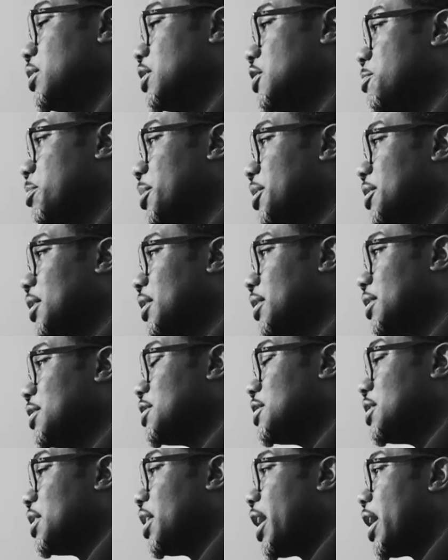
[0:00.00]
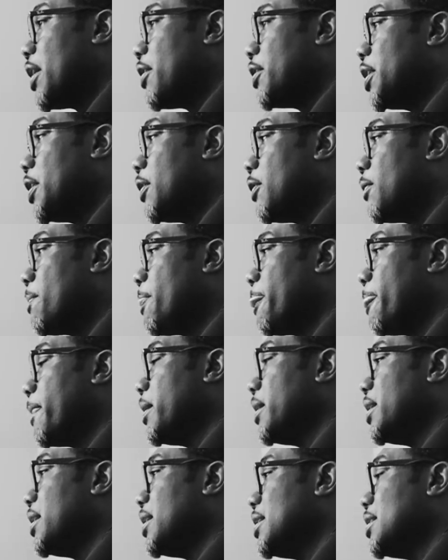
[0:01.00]
in this particular scenario
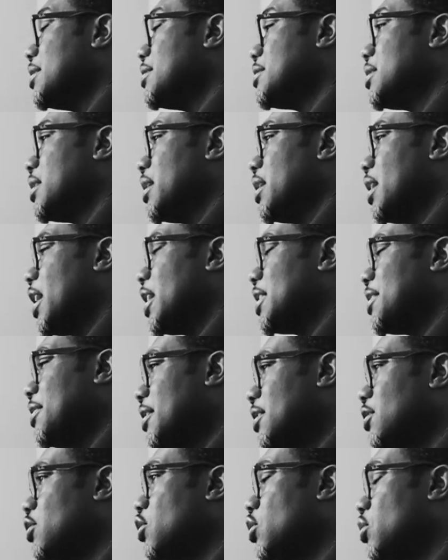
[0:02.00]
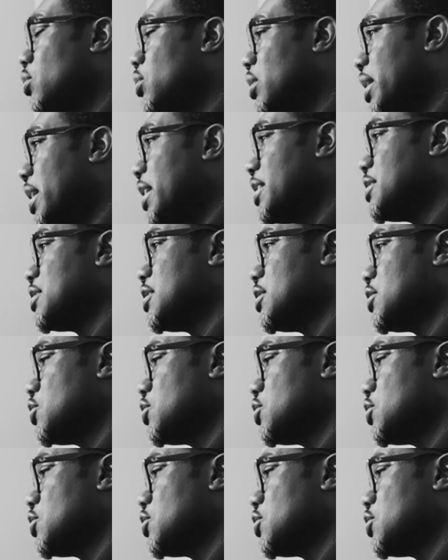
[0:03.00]
is, I think you utilize a